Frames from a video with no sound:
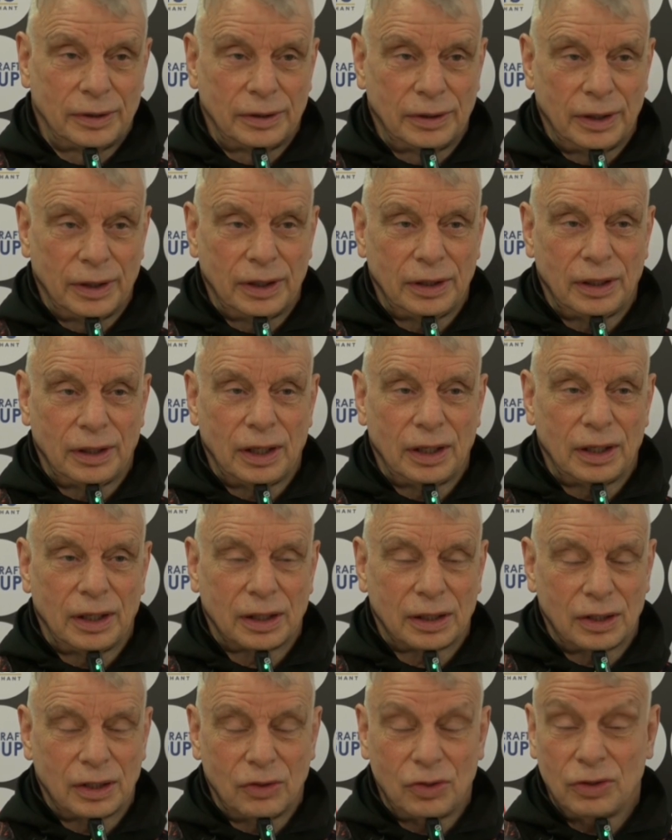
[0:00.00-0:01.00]
and I
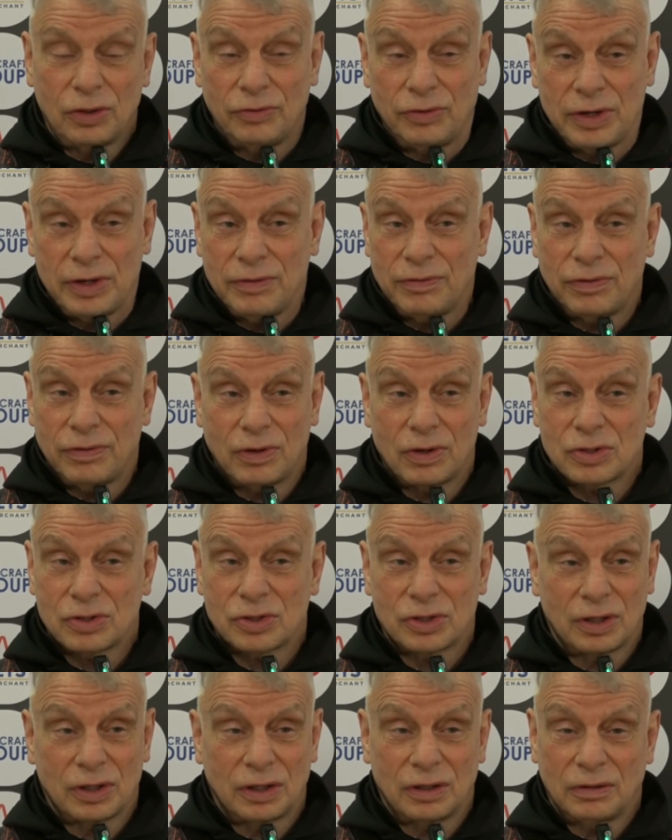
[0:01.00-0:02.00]
can only reinforce
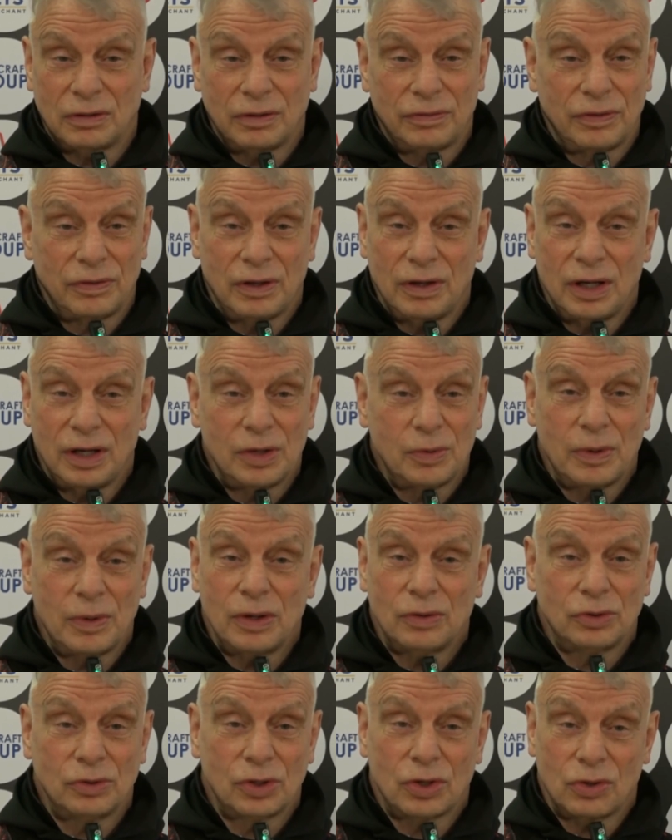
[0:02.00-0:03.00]
that if you're anyway
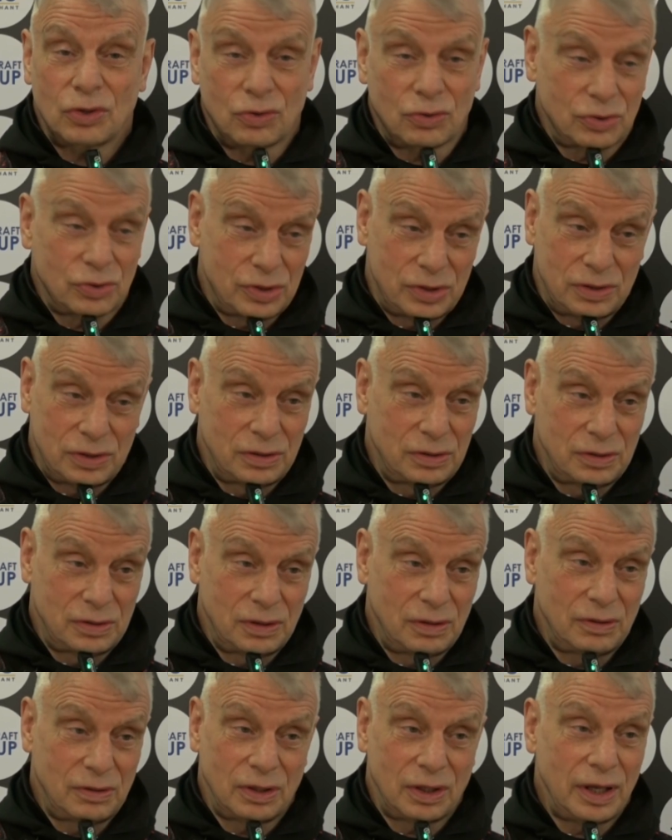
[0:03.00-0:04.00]
undercooked
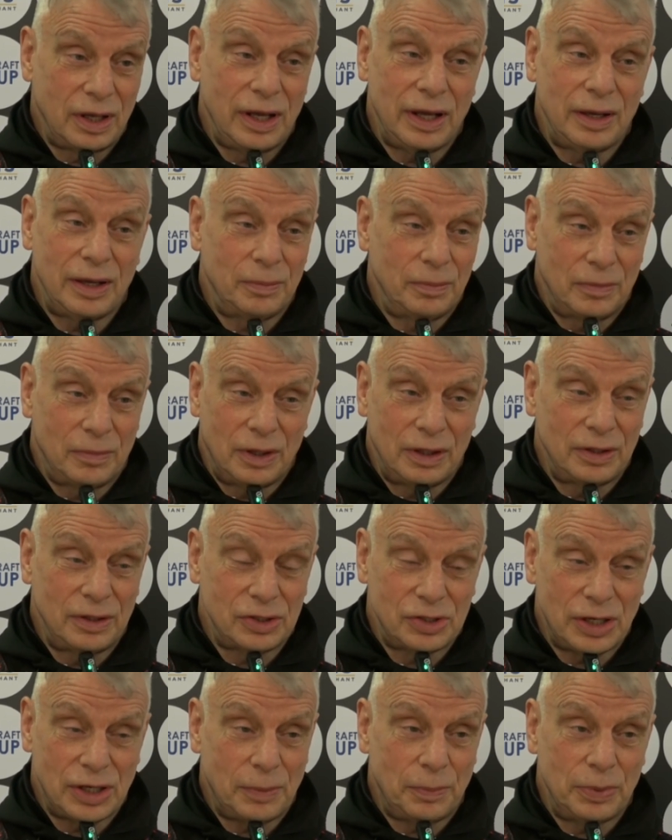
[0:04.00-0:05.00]
on a game in the
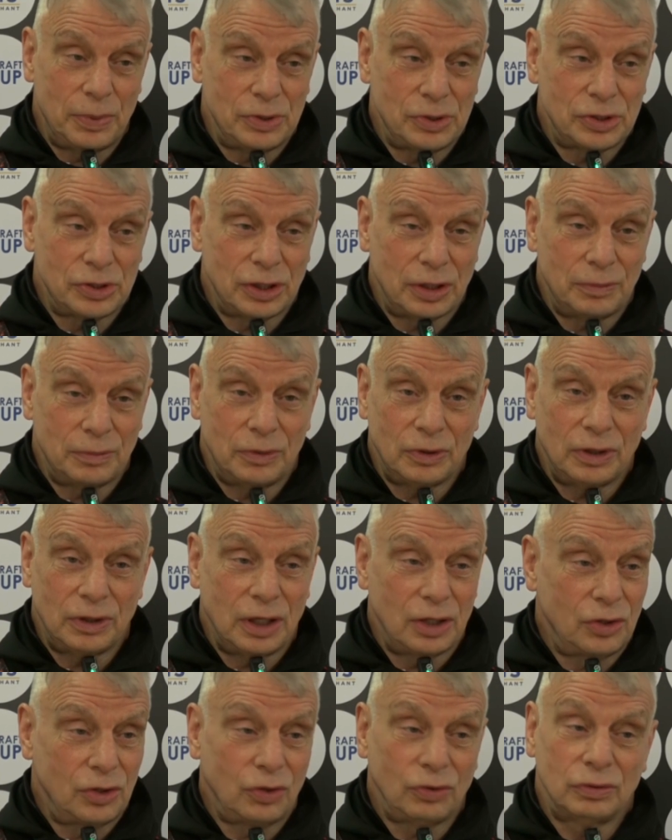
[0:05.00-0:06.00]
championship, you'll
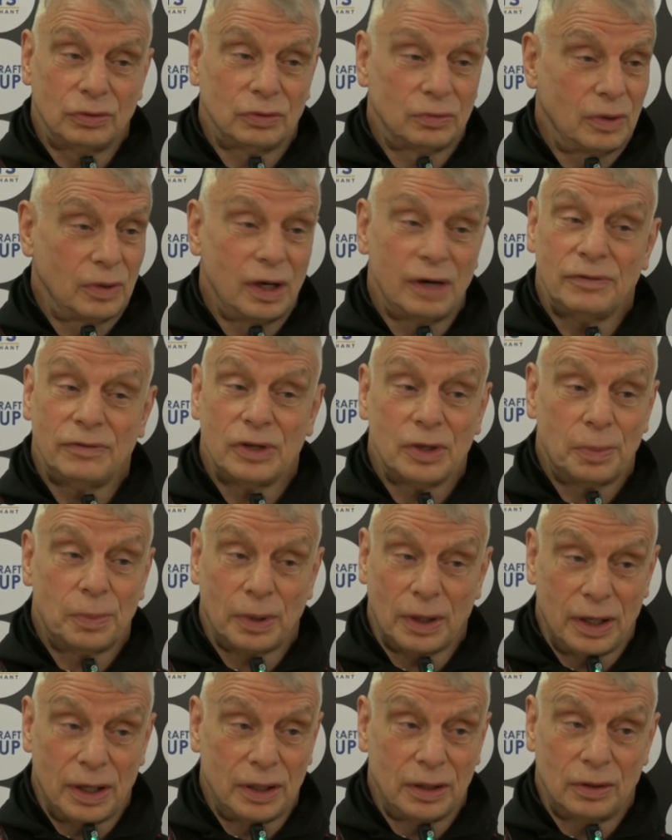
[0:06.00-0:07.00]
get done wherever you're
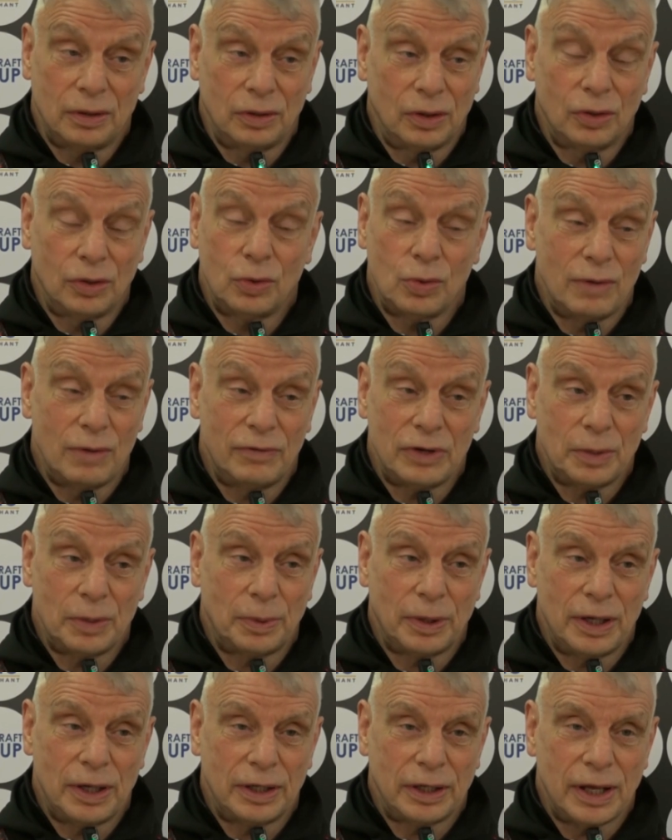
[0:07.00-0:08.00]
playing and whoever you're
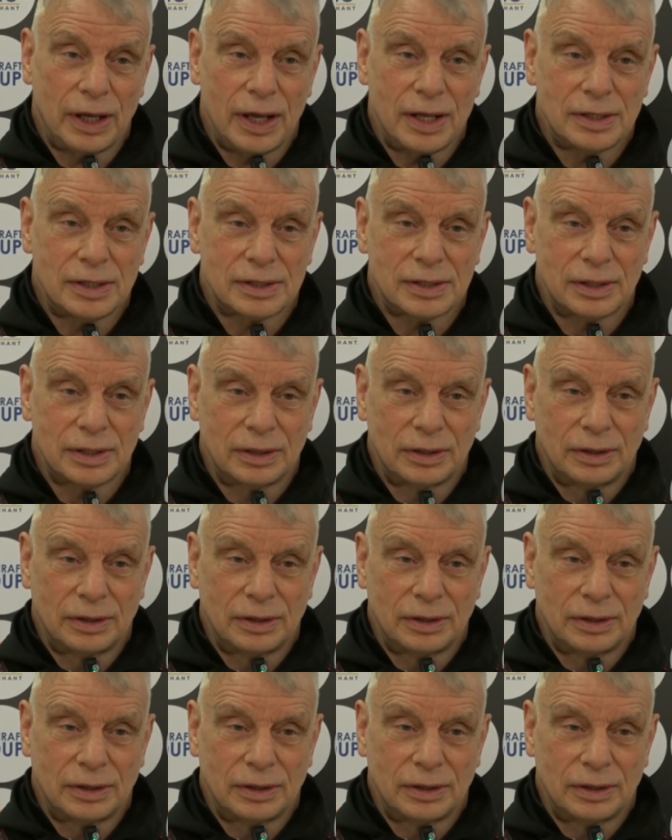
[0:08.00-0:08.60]
playing against.